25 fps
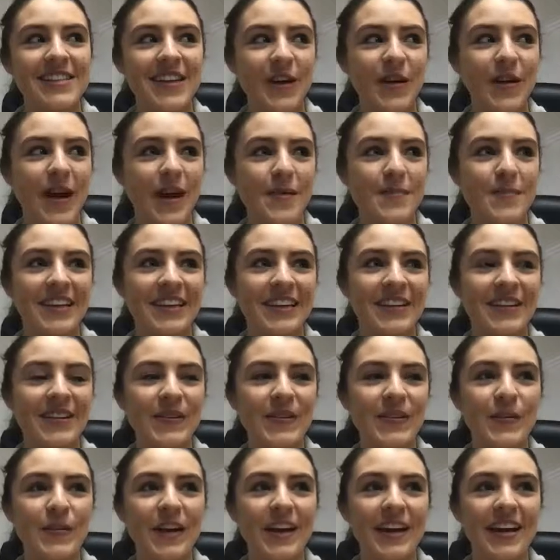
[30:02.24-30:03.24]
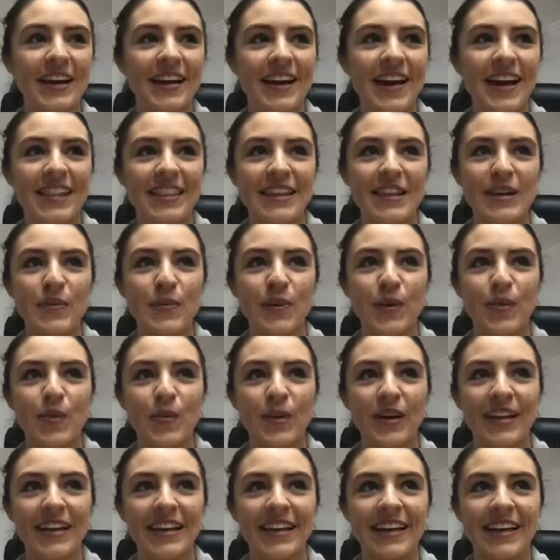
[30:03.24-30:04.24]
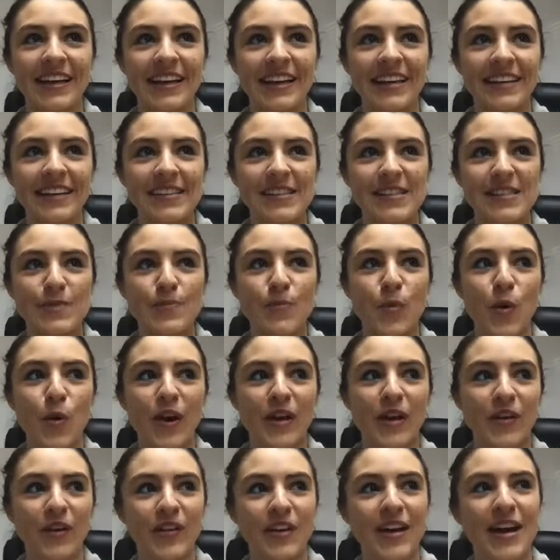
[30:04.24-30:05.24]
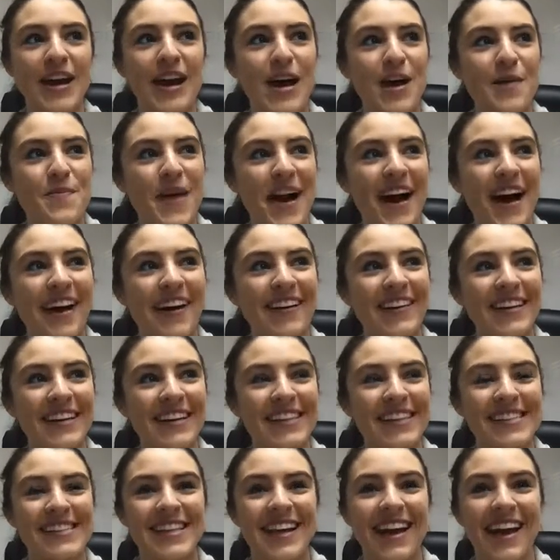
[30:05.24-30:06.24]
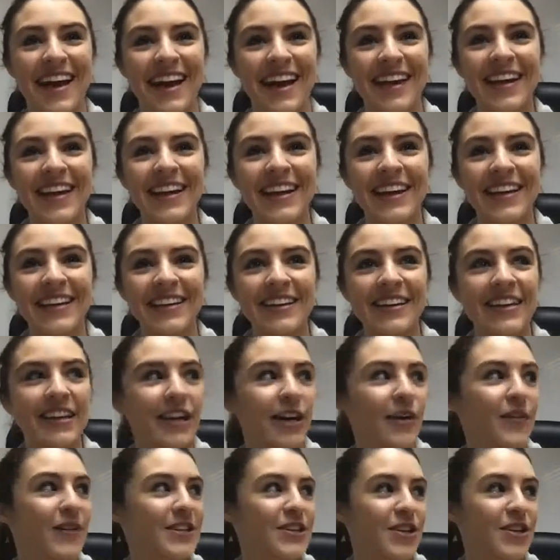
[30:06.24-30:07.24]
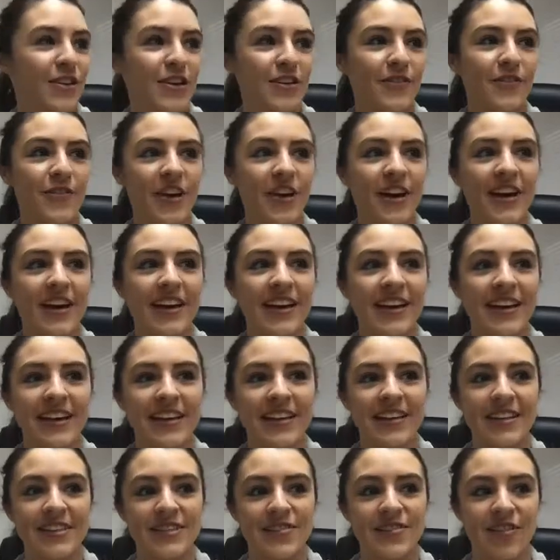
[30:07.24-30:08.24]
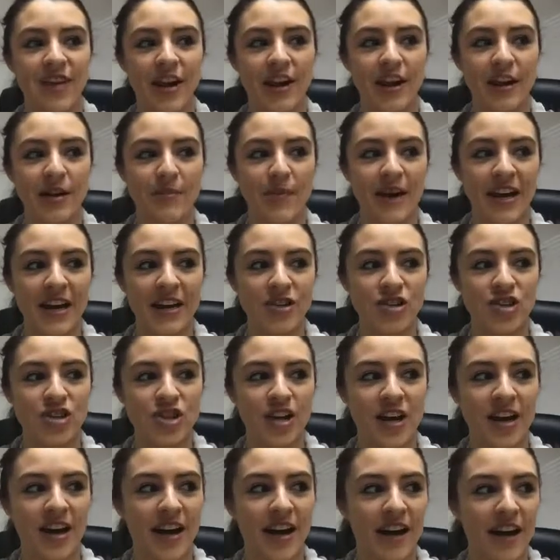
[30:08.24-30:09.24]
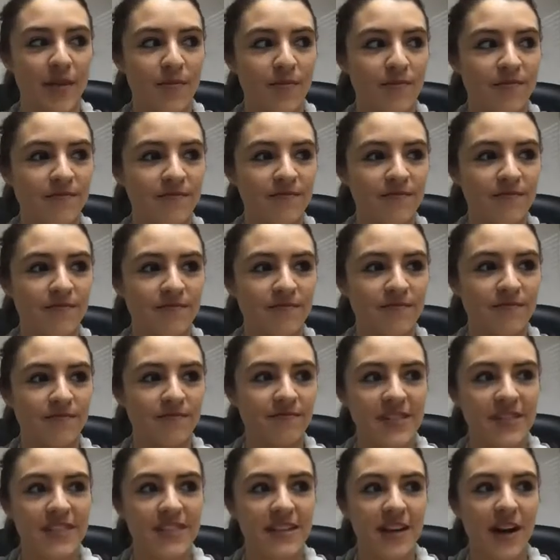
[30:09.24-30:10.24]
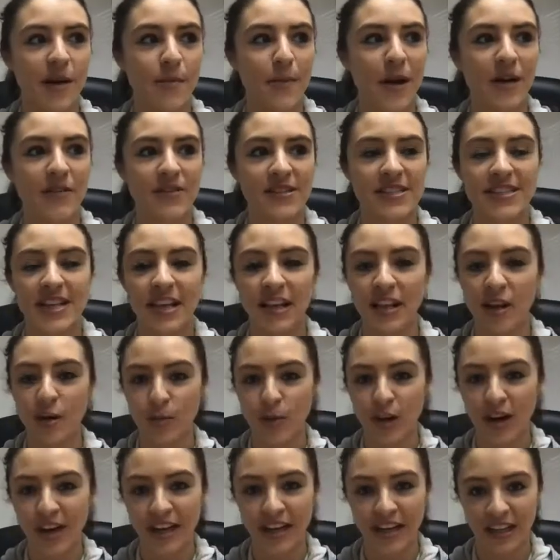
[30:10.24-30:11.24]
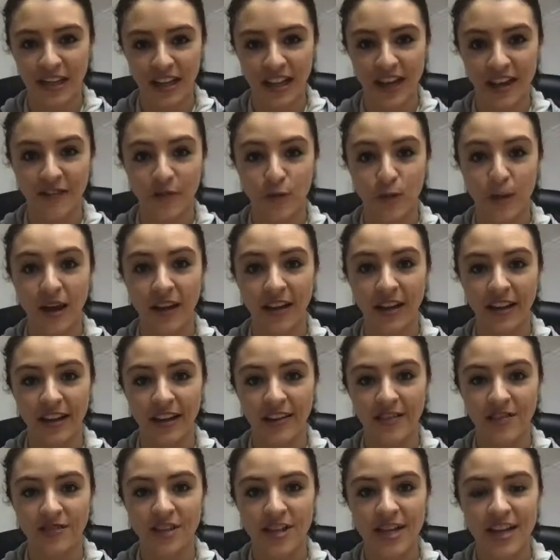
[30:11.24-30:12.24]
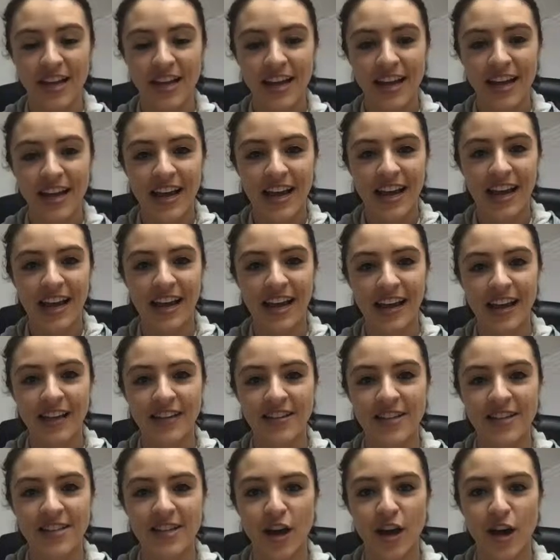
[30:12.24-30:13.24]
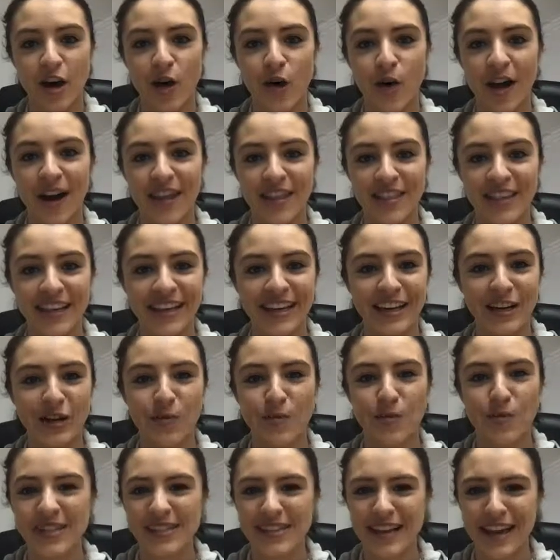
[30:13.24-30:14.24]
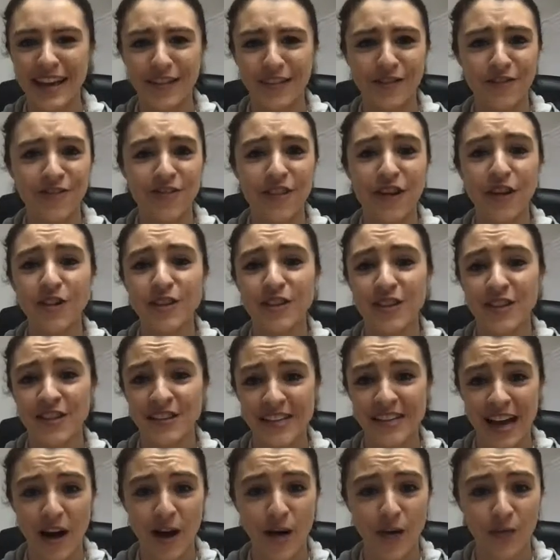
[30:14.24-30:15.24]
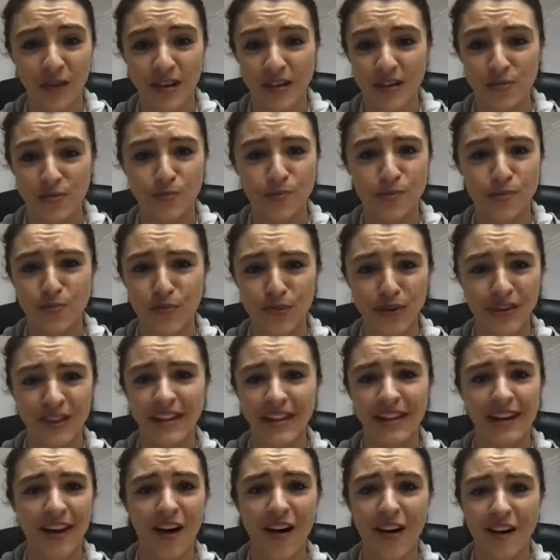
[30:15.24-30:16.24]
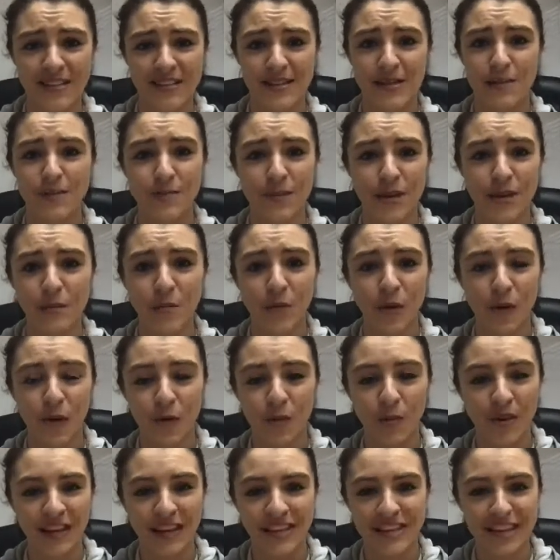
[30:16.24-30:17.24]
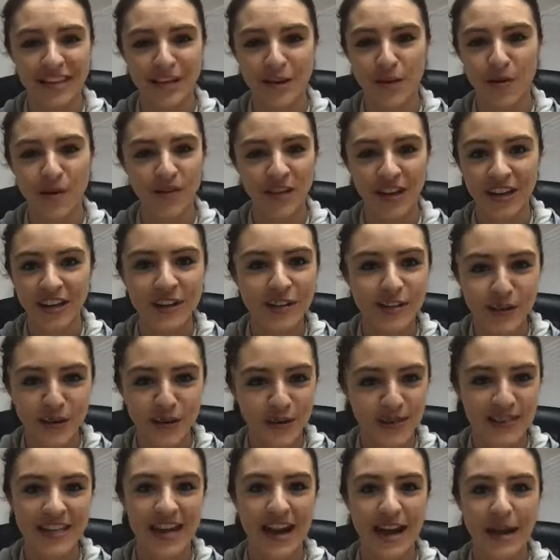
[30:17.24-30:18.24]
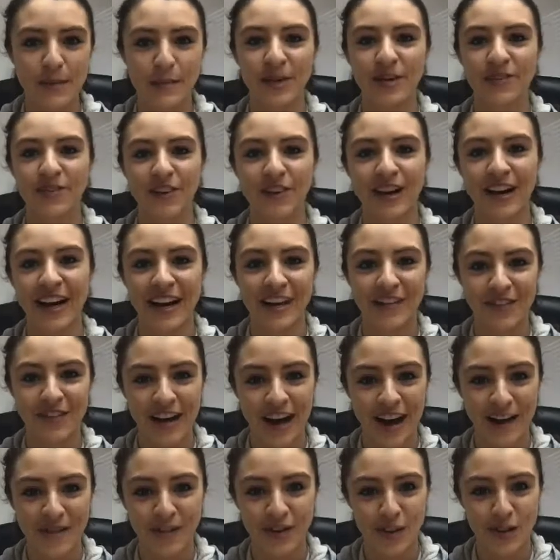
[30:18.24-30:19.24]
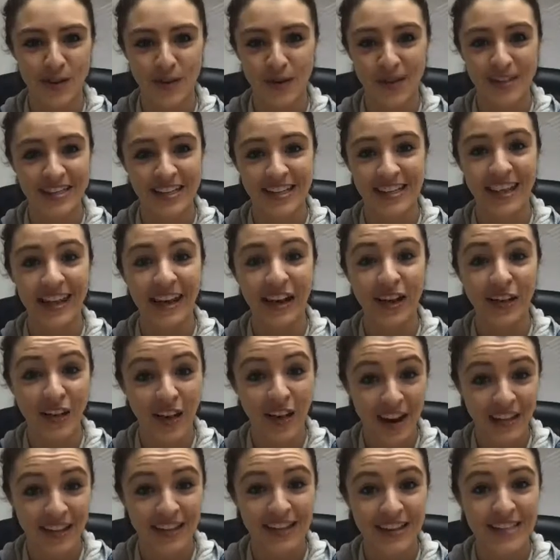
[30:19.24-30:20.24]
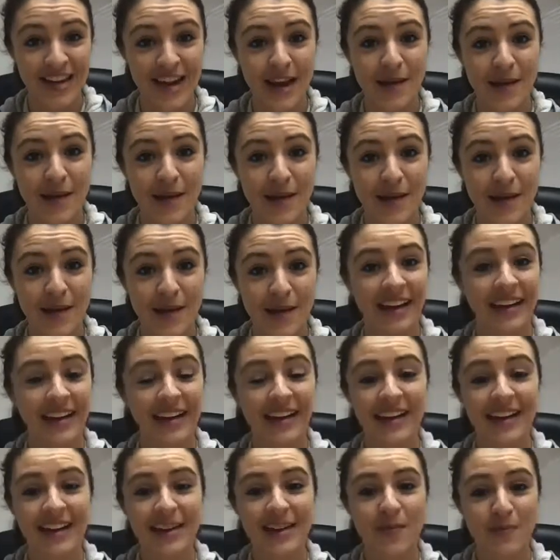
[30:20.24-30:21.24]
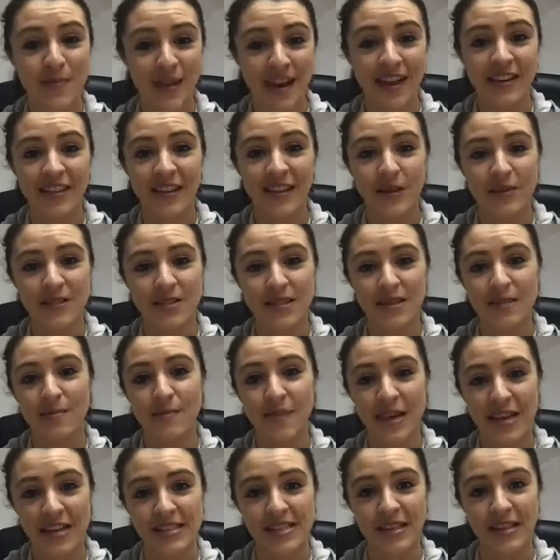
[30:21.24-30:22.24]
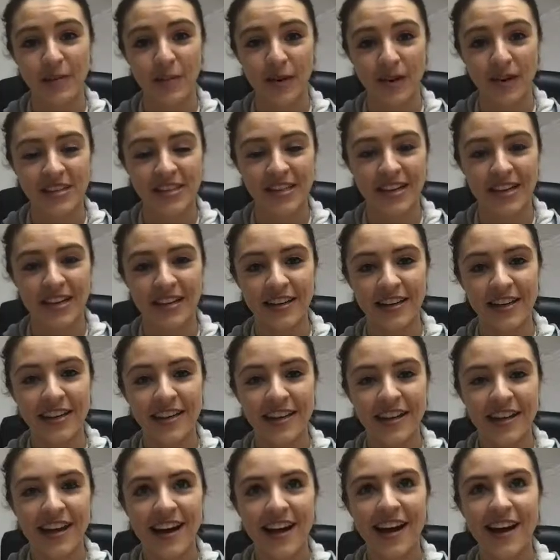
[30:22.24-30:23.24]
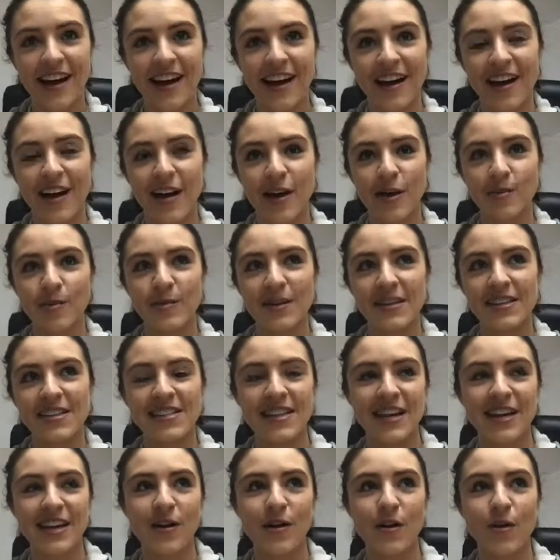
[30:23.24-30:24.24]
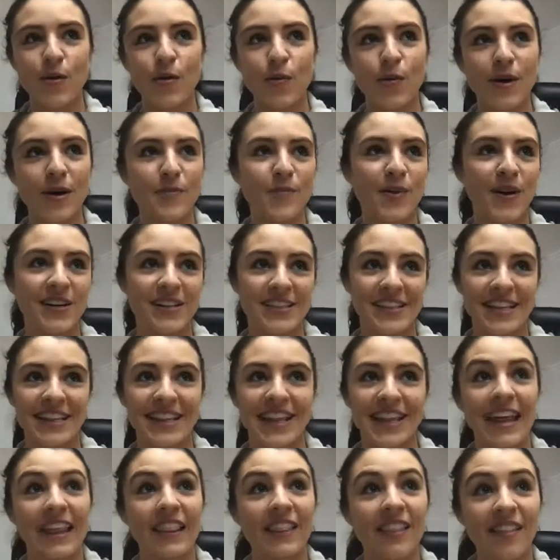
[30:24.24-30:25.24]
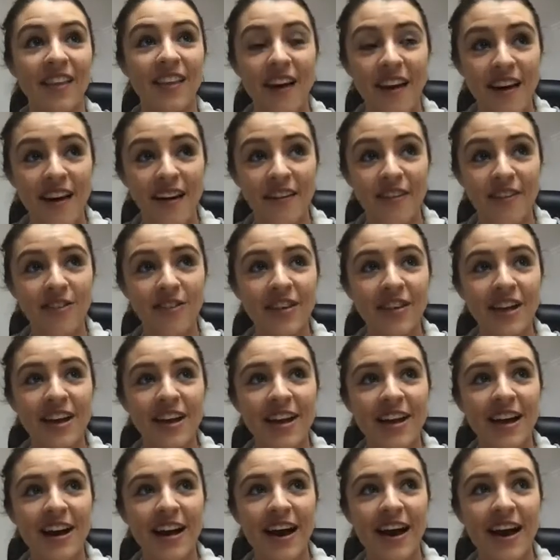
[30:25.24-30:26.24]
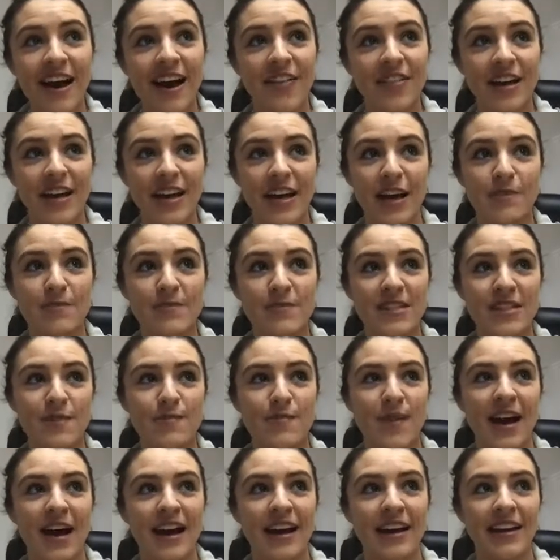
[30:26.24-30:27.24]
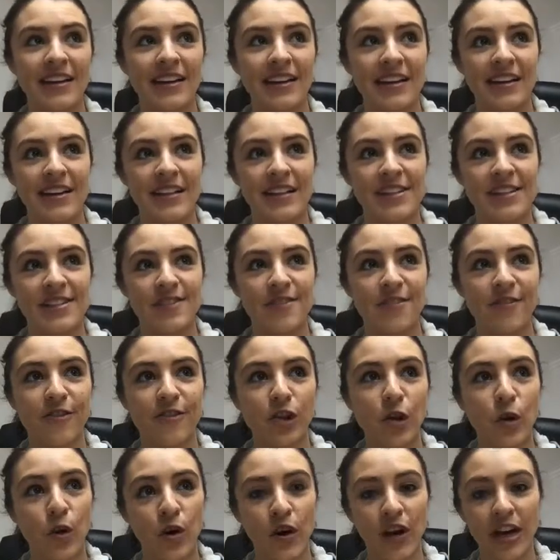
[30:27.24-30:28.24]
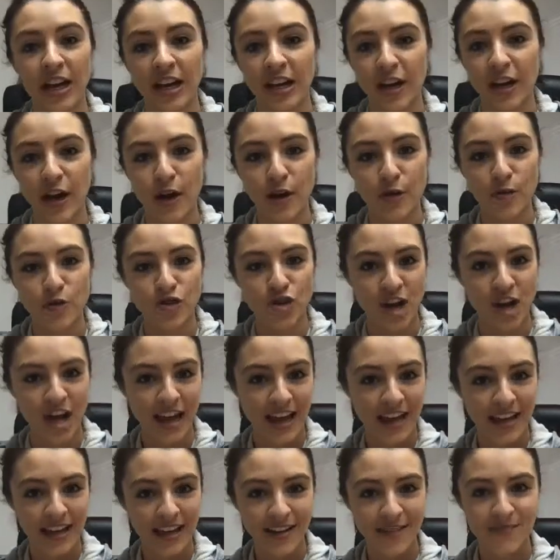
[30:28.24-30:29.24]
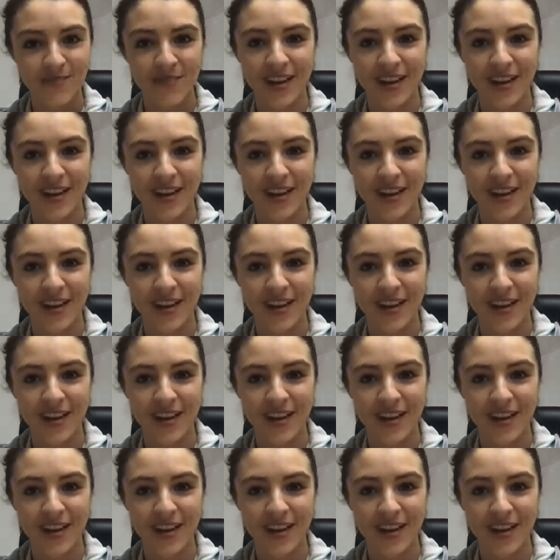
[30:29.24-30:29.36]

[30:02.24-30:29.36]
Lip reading: I mean, what I think we're really spoiled about is that, Eterneva is very much about celebrating a life well lived. And so I think it almost like filters out these really awesome people, because I don't think you do a diamond for kind of an average person. Like a lot of the time it's like, man, that was an amazing person. So one person that I love that comes to mind is Florian Auger.